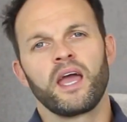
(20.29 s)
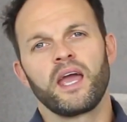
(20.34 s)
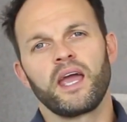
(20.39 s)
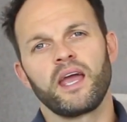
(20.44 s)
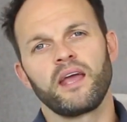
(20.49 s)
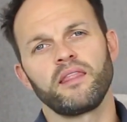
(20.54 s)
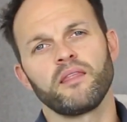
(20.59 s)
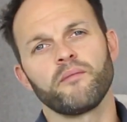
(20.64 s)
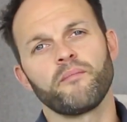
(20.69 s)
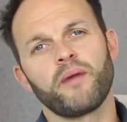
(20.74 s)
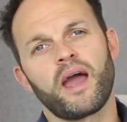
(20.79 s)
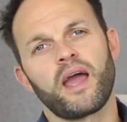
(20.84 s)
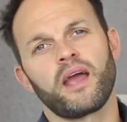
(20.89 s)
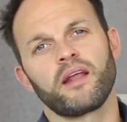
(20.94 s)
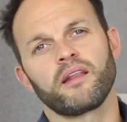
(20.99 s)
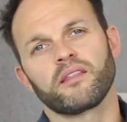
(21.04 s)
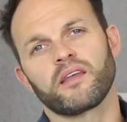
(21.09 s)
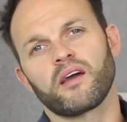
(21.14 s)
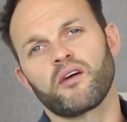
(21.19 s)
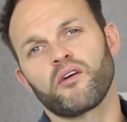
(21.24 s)
In the
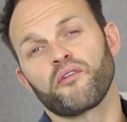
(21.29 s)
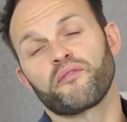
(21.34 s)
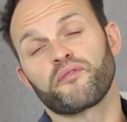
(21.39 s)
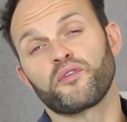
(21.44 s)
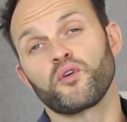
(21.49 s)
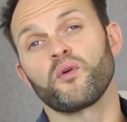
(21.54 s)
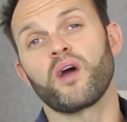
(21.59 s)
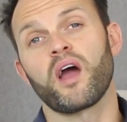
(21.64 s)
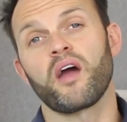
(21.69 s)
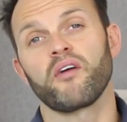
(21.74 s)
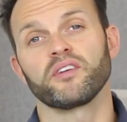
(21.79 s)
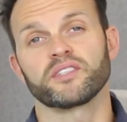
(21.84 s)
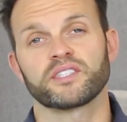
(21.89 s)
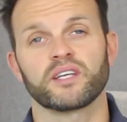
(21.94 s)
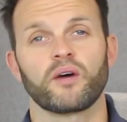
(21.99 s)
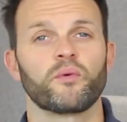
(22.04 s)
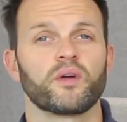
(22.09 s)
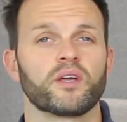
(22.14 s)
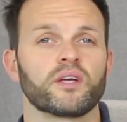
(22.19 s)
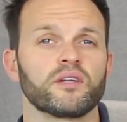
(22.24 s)
main, there are a few areas
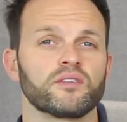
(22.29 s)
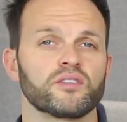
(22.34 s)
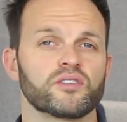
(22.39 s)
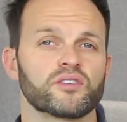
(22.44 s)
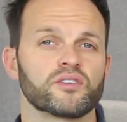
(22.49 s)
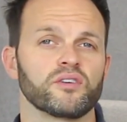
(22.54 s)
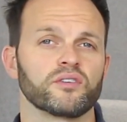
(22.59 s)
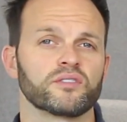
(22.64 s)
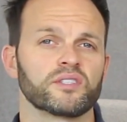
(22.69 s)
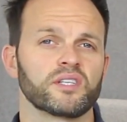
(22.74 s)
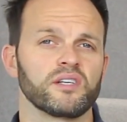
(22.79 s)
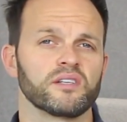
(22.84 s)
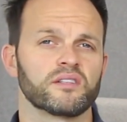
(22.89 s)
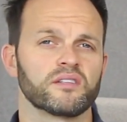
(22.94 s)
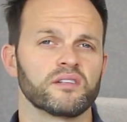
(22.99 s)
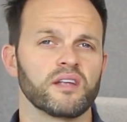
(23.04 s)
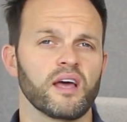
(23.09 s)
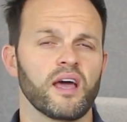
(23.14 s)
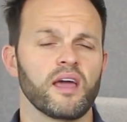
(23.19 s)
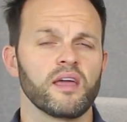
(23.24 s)
that we can discuss here
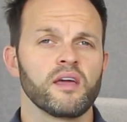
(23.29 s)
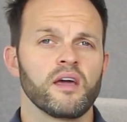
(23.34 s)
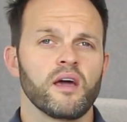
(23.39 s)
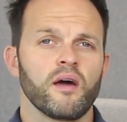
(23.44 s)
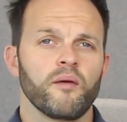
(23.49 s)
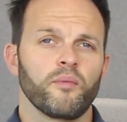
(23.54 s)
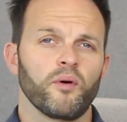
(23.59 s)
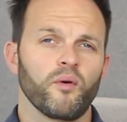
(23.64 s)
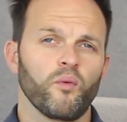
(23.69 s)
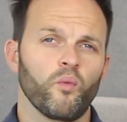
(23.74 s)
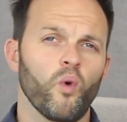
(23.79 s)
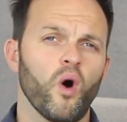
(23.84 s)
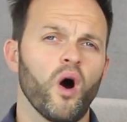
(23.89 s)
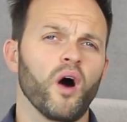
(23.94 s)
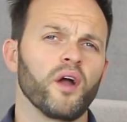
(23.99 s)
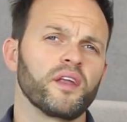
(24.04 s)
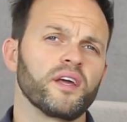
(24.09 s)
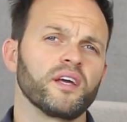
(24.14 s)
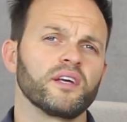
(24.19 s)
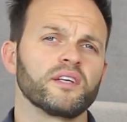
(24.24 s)
today, but
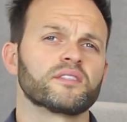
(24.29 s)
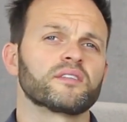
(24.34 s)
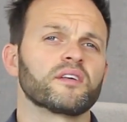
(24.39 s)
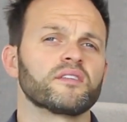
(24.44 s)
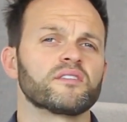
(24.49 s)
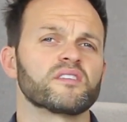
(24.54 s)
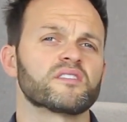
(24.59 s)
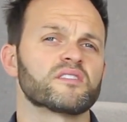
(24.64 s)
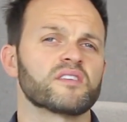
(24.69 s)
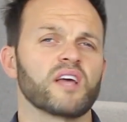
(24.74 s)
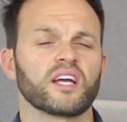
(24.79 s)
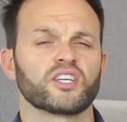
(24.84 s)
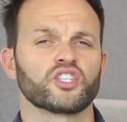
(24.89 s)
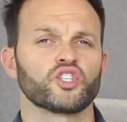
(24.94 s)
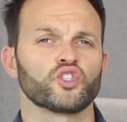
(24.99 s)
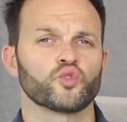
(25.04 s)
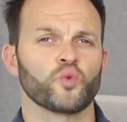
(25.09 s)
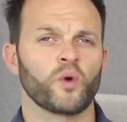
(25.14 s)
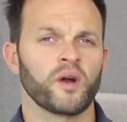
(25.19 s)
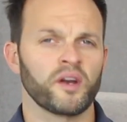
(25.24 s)
one is the
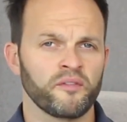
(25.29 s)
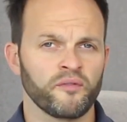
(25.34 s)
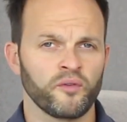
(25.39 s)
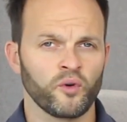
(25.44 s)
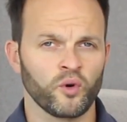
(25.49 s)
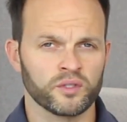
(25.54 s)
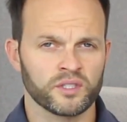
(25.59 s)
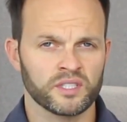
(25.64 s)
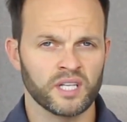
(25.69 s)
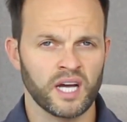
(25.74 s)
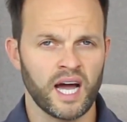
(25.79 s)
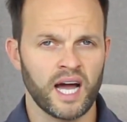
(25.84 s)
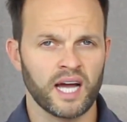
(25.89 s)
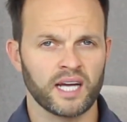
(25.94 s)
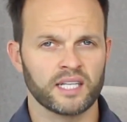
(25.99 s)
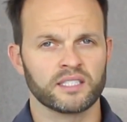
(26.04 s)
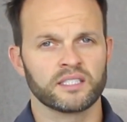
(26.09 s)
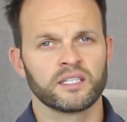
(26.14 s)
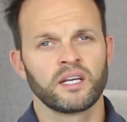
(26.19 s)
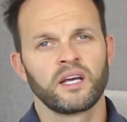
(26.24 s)
Section 24
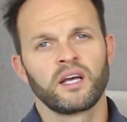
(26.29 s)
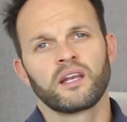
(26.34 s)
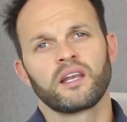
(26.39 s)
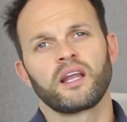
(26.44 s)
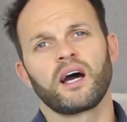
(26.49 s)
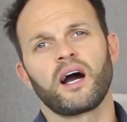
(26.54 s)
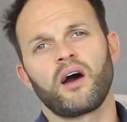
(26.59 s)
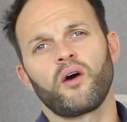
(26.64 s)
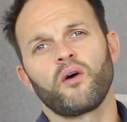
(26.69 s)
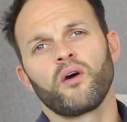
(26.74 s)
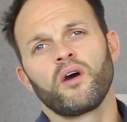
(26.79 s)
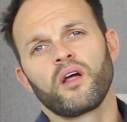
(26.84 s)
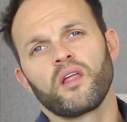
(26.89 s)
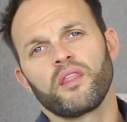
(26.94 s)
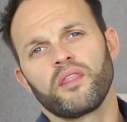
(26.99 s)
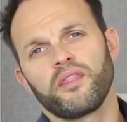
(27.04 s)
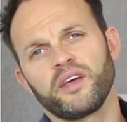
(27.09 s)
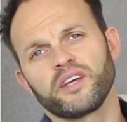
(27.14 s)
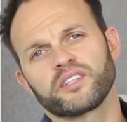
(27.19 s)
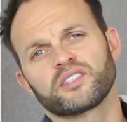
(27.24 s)
tax. Now,
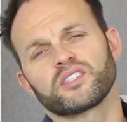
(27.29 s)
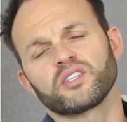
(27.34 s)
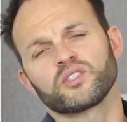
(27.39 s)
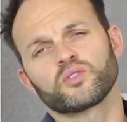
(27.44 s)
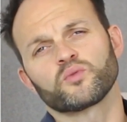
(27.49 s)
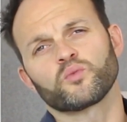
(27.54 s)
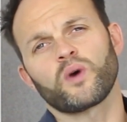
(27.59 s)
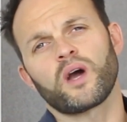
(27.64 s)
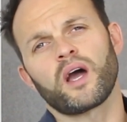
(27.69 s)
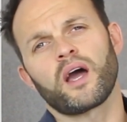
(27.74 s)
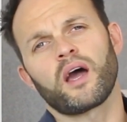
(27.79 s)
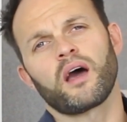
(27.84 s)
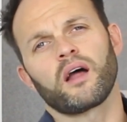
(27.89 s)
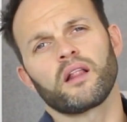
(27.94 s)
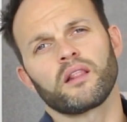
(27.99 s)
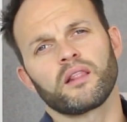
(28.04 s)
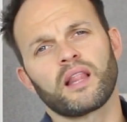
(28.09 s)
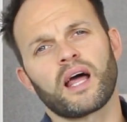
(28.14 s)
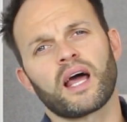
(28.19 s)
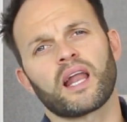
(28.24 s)
this is where
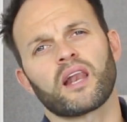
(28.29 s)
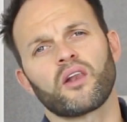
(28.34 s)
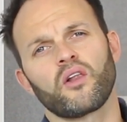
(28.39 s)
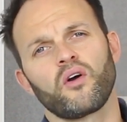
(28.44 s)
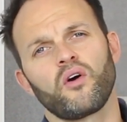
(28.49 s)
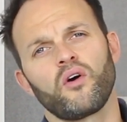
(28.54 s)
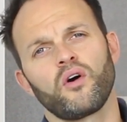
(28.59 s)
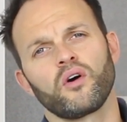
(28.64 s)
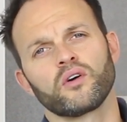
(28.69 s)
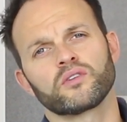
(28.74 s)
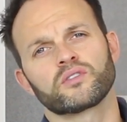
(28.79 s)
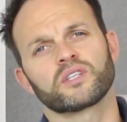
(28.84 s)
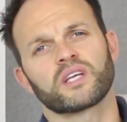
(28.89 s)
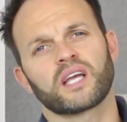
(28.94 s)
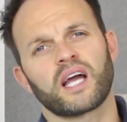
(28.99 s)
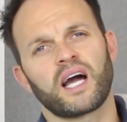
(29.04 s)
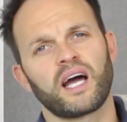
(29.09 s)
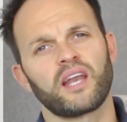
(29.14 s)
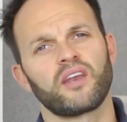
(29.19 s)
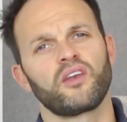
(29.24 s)
landlords
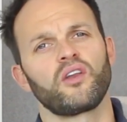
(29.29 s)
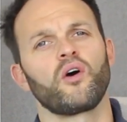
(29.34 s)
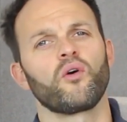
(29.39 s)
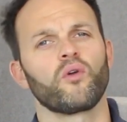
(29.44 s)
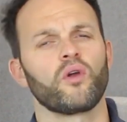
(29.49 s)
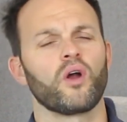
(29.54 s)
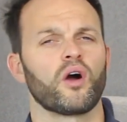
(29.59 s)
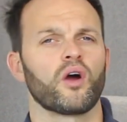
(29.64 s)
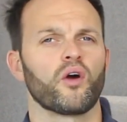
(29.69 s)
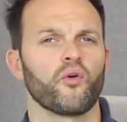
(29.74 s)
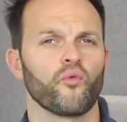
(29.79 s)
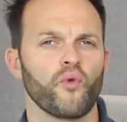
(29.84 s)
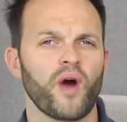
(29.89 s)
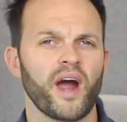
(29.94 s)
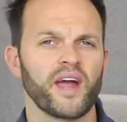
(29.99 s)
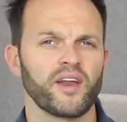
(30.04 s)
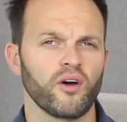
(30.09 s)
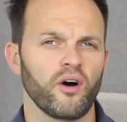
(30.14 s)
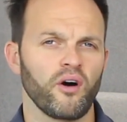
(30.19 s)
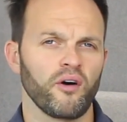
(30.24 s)
can no longer
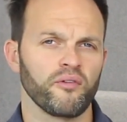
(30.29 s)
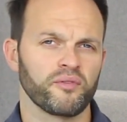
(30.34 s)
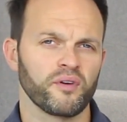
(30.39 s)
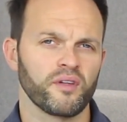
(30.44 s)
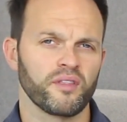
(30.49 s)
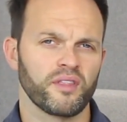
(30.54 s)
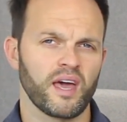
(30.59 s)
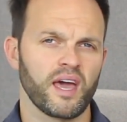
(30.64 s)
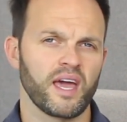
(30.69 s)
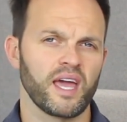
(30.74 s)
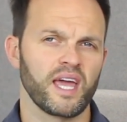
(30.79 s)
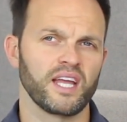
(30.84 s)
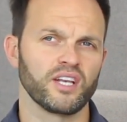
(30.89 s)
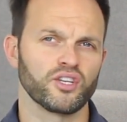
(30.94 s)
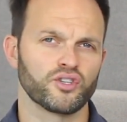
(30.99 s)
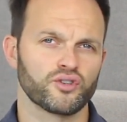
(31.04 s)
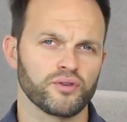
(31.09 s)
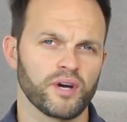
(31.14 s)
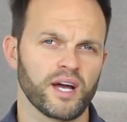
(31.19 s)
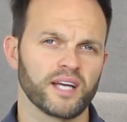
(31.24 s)
write off their
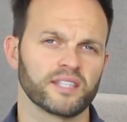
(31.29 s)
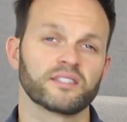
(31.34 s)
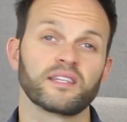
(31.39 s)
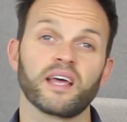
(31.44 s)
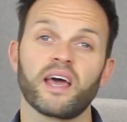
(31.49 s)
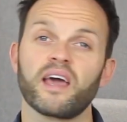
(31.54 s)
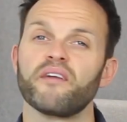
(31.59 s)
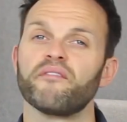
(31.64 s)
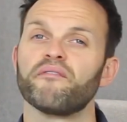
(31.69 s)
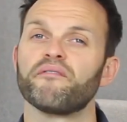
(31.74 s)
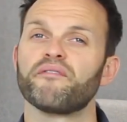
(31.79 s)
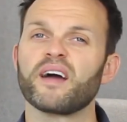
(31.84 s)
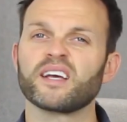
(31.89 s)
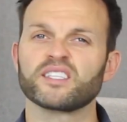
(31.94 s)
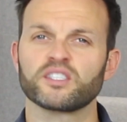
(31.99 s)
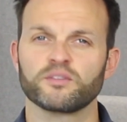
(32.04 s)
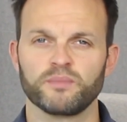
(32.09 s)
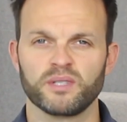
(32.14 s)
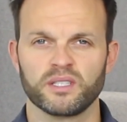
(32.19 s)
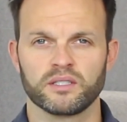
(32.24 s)
interest, their
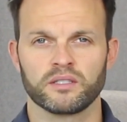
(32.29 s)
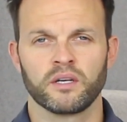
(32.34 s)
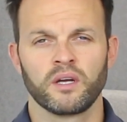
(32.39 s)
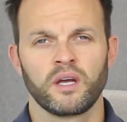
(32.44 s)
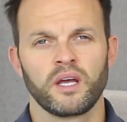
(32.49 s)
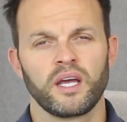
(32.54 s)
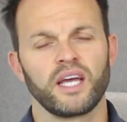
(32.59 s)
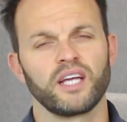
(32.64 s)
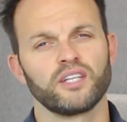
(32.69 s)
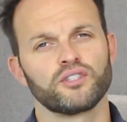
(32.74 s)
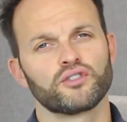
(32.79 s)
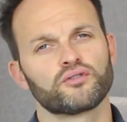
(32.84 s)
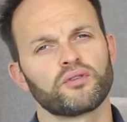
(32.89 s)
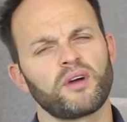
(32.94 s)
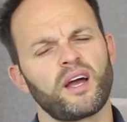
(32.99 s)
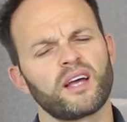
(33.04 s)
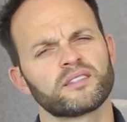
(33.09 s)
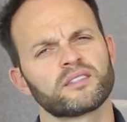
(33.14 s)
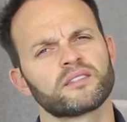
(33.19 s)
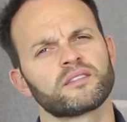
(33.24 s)
investment
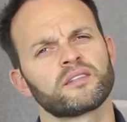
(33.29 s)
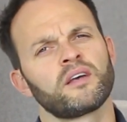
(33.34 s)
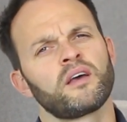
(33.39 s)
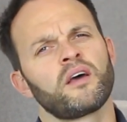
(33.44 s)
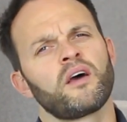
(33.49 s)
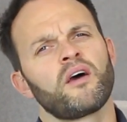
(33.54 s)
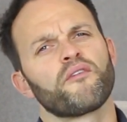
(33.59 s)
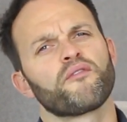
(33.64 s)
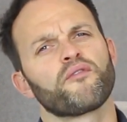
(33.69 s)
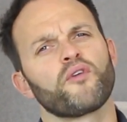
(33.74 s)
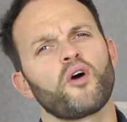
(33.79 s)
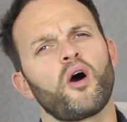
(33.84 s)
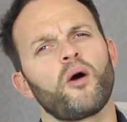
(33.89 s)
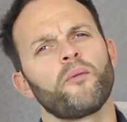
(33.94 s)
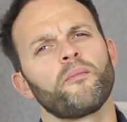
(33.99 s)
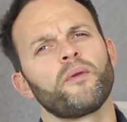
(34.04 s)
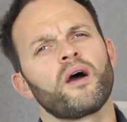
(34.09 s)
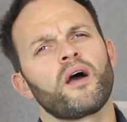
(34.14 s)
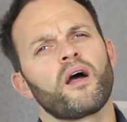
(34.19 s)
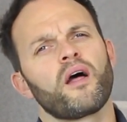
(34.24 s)
interest,
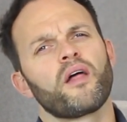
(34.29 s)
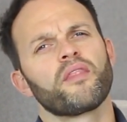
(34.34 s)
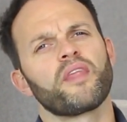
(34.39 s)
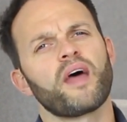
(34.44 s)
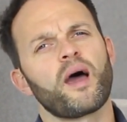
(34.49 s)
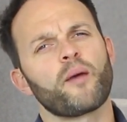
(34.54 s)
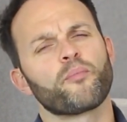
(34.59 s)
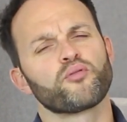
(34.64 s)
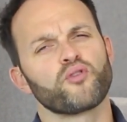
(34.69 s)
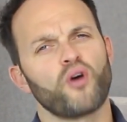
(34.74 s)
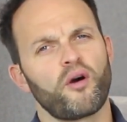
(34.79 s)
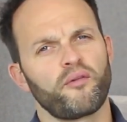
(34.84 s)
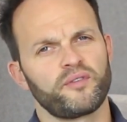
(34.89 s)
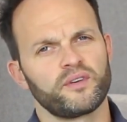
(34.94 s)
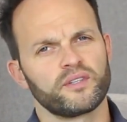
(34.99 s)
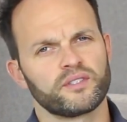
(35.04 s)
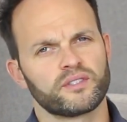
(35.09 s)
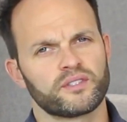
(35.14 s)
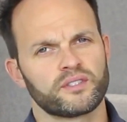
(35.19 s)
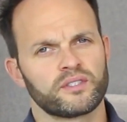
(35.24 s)
from their
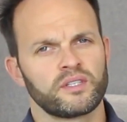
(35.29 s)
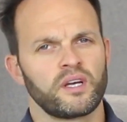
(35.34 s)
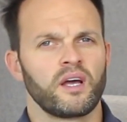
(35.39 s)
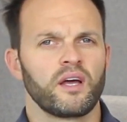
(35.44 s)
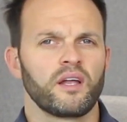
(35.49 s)
profits.